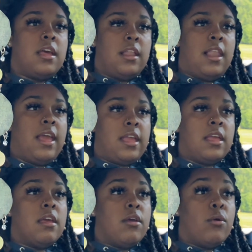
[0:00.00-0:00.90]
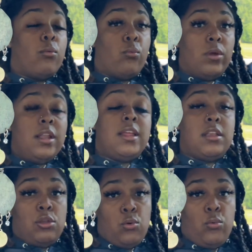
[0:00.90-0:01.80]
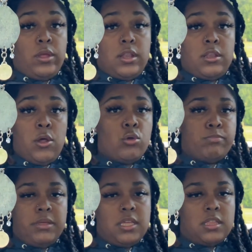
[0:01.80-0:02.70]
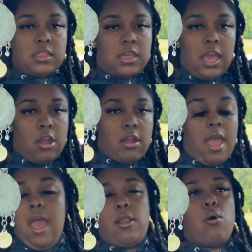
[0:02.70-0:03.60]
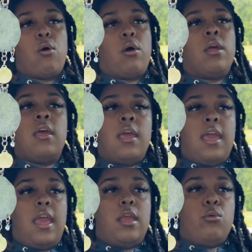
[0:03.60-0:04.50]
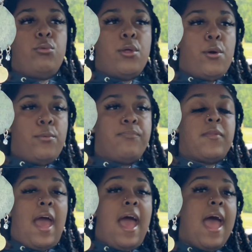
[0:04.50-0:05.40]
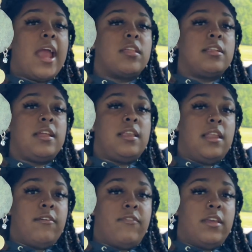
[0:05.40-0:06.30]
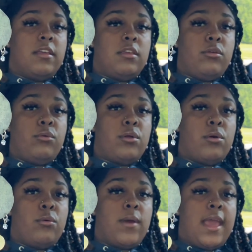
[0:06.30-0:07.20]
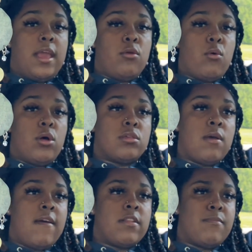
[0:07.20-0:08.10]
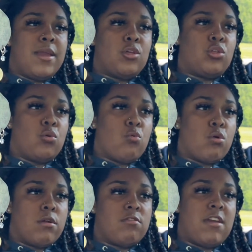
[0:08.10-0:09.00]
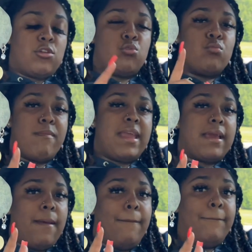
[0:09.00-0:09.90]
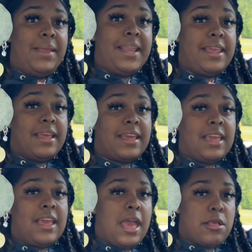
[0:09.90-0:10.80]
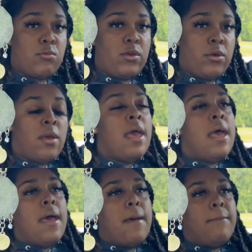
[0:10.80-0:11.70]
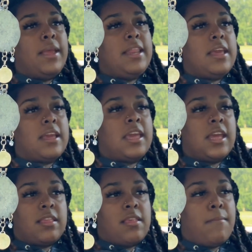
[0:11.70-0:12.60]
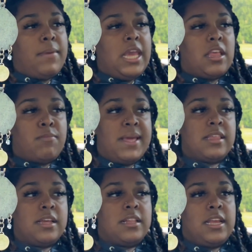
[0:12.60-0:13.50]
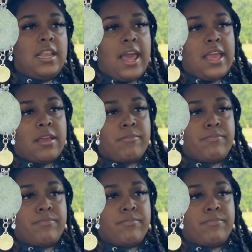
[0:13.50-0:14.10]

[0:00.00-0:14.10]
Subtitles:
like, really do it. Don't be scared at all. And you know, I actually love it, you know. And you also have to make sure that you make a media kit as well. A media kit to me is basically like